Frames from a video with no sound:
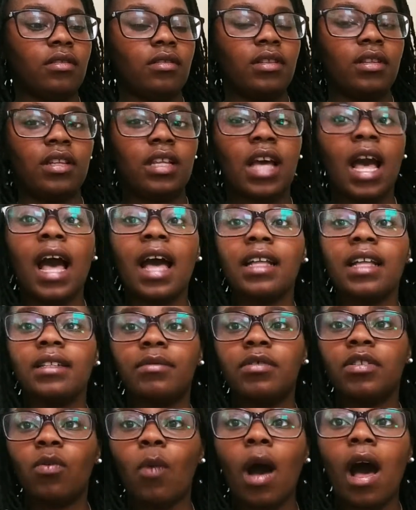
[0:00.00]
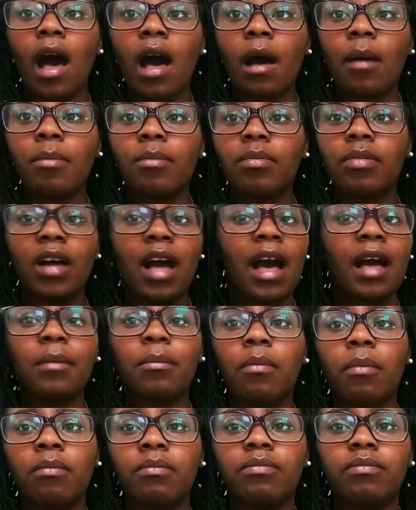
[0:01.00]
cotton
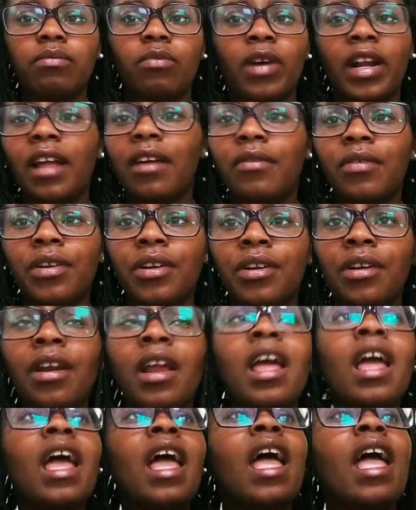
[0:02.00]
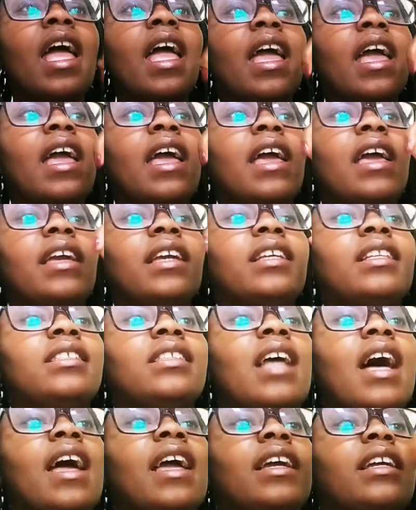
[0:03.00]
whatever, and he's
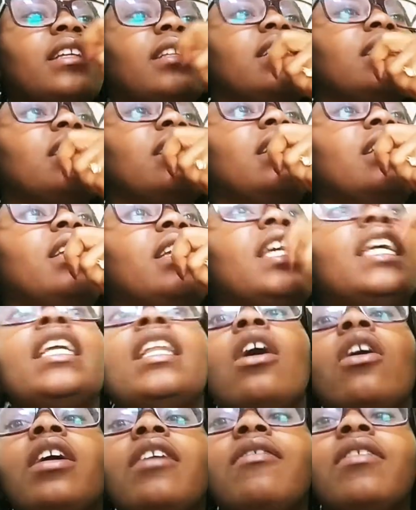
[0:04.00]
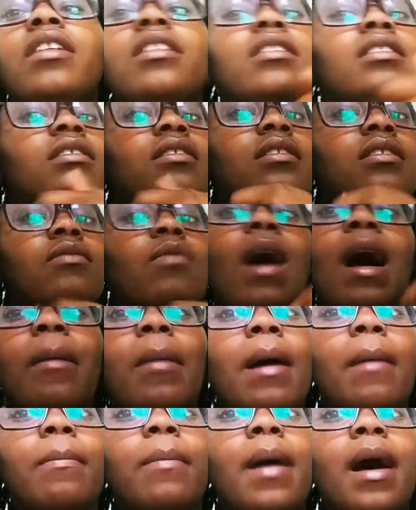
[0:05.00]
like, he don't even swab my
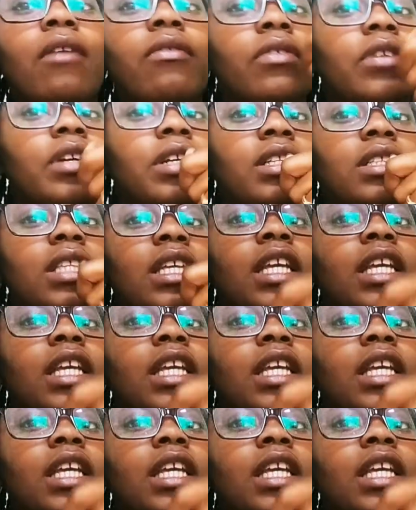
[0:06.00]
mouth or anything.